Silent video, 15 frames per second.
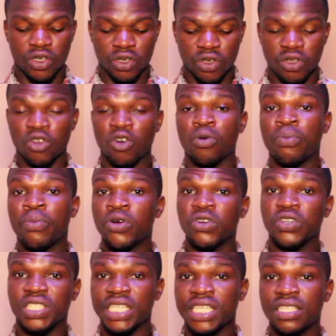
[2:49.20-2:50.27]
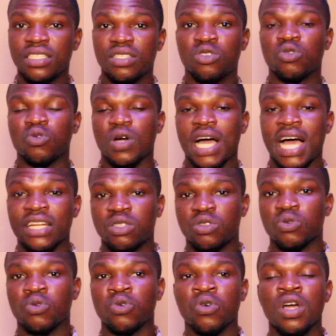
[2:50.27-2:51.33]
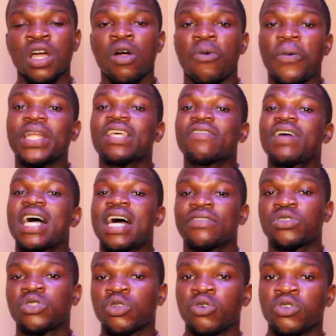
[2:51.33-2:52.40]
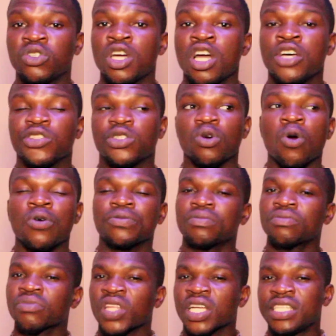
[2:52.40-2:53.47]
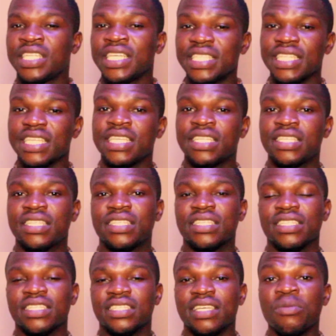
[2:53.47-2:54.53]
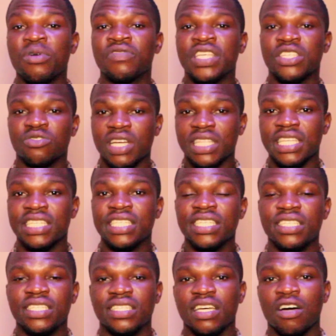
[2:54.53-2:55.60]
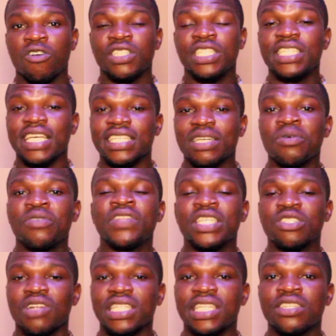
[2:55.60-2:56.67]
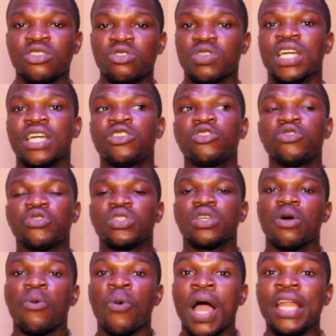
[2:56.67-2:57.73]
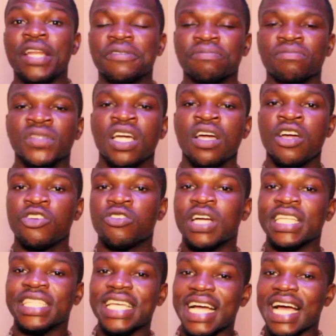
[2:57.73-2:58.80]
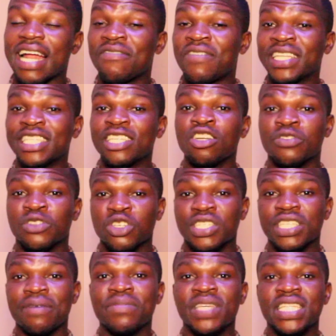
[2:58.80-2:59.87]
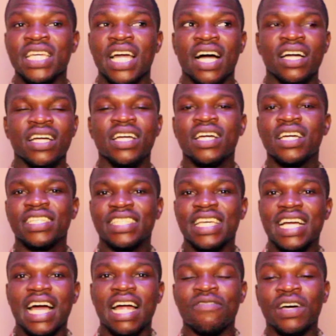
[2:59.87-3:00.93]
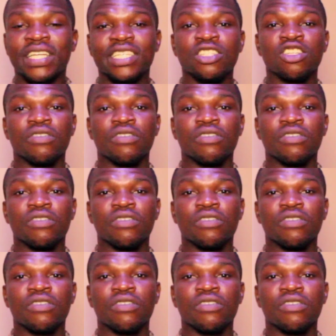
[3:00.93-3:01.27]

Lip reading: bonuses to add to whatever I've sold. So this is some of the strategies, or these are some of the strategies you can use. 1, you can take advantage of social media, take advantage